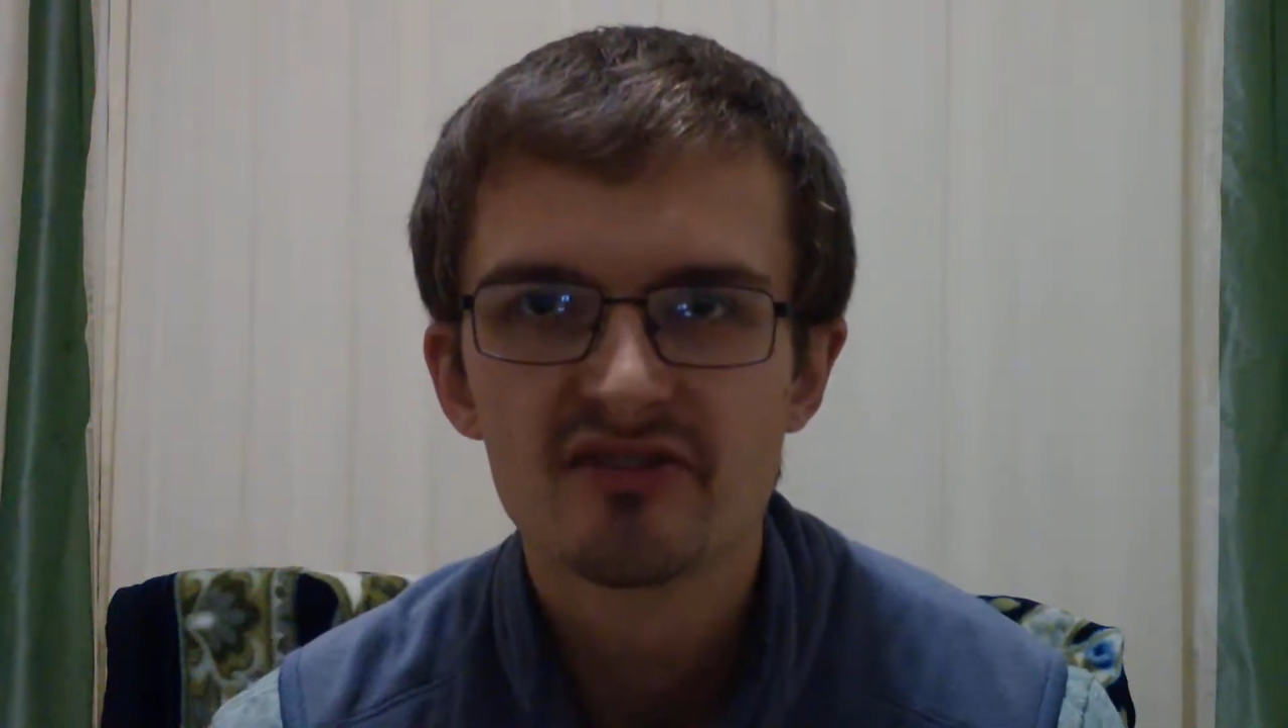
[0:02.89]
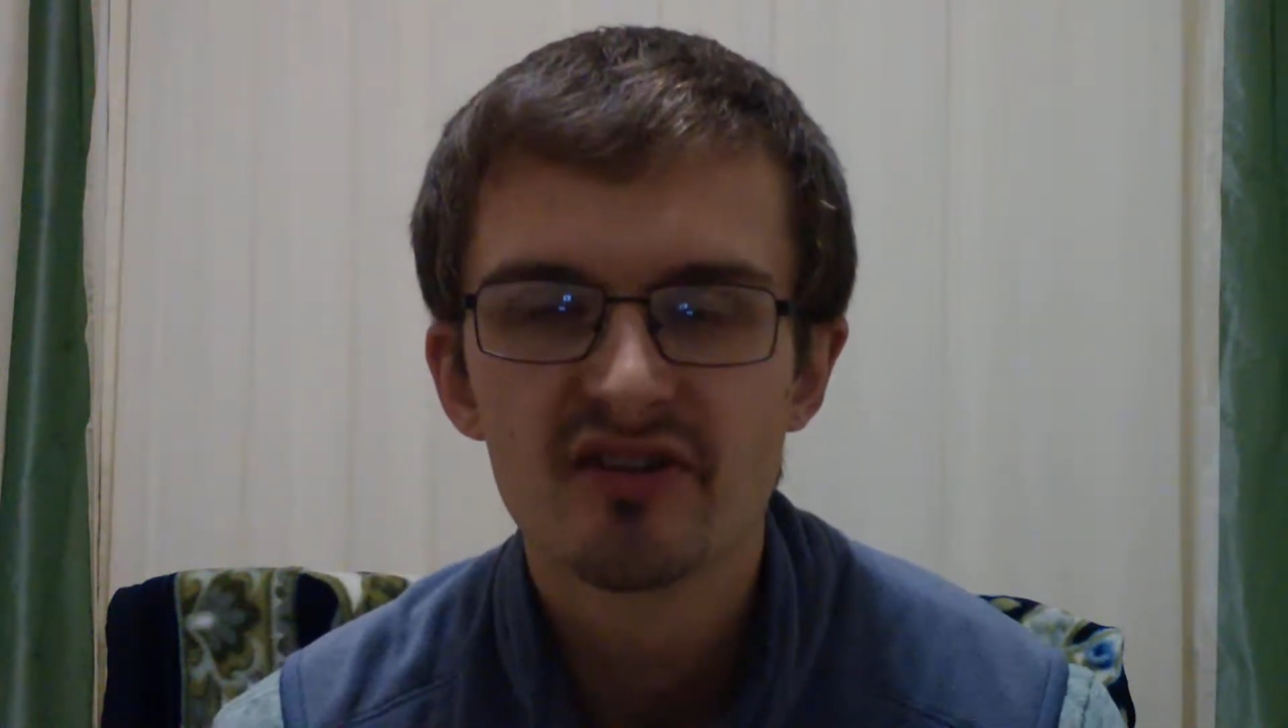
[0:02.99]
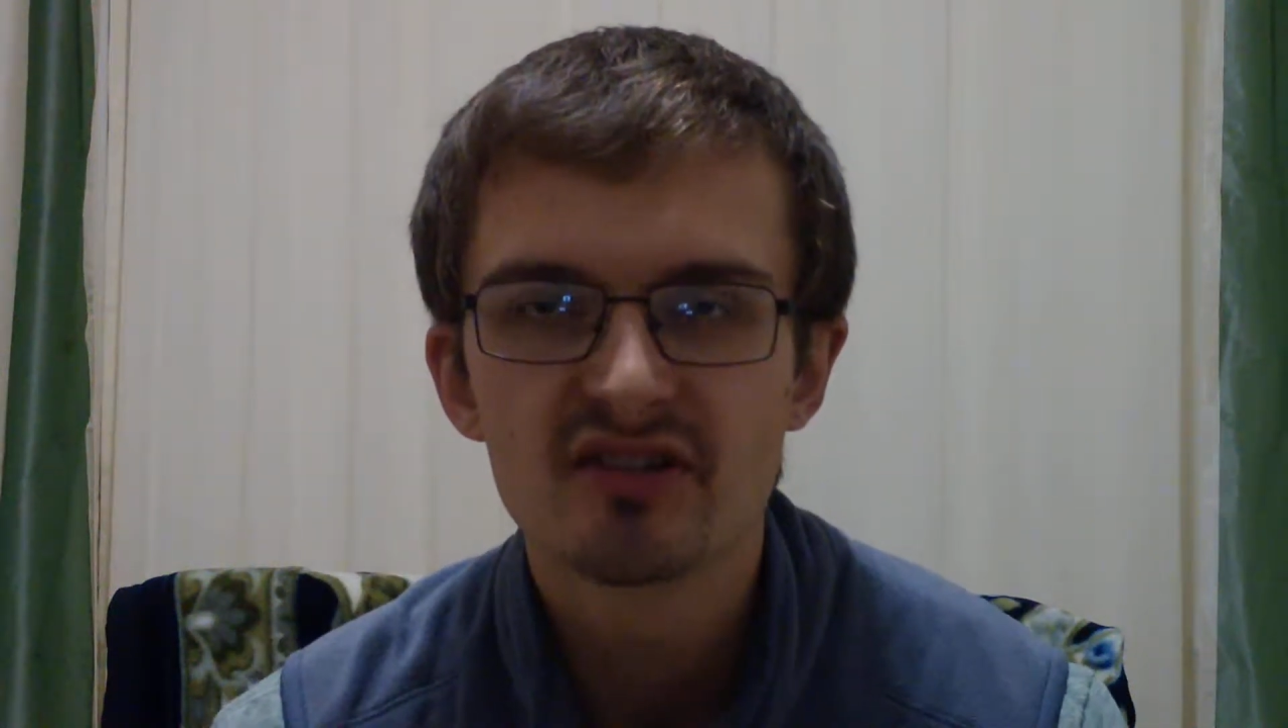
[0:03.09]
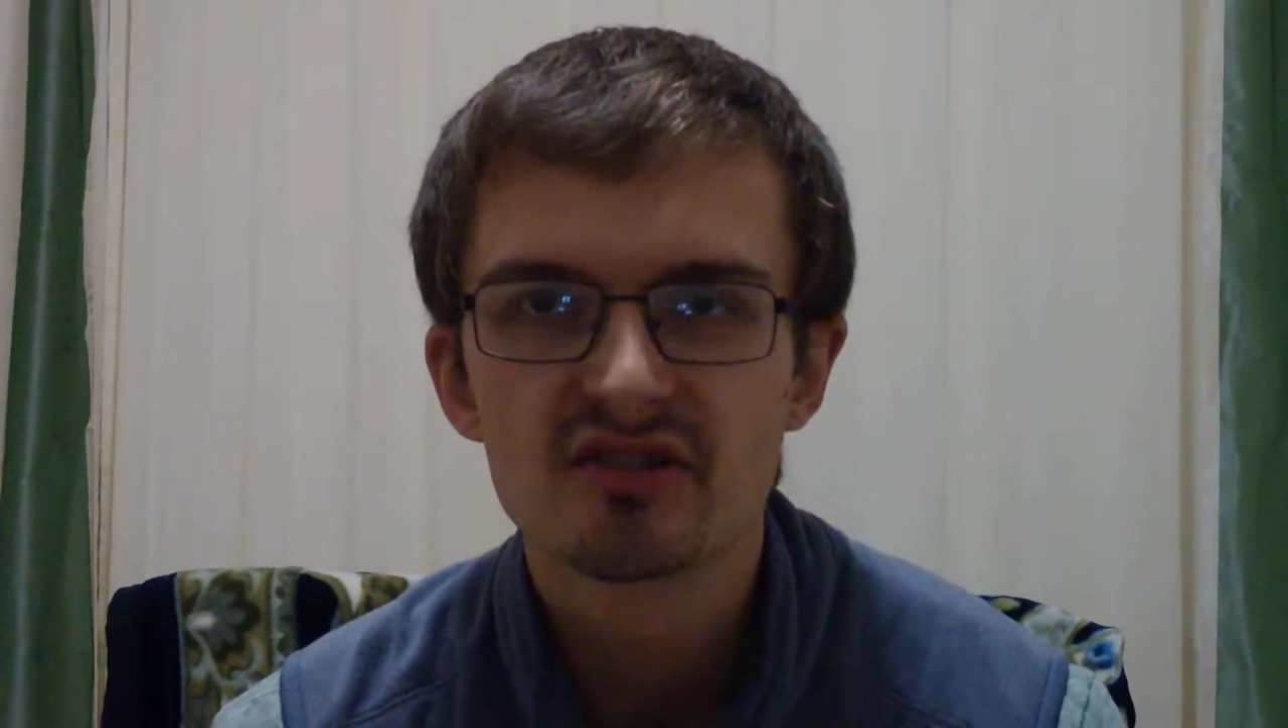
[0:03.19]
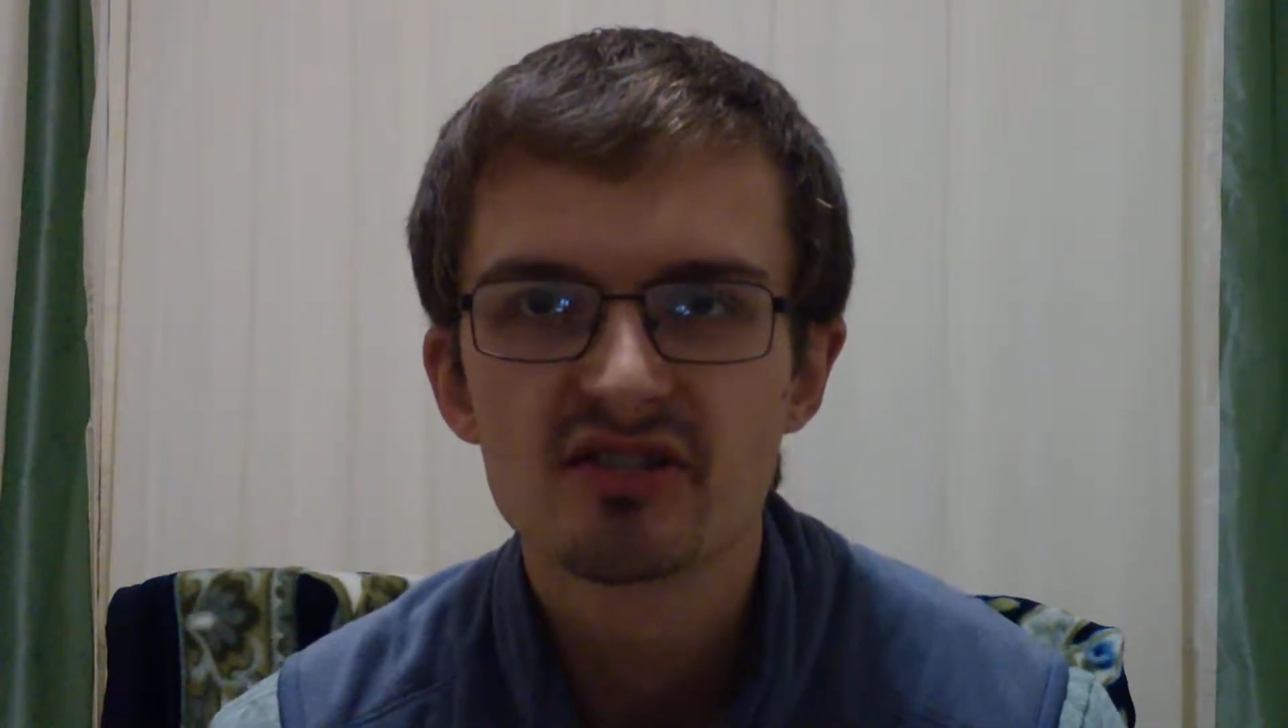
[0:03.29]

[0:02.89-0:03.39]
Victor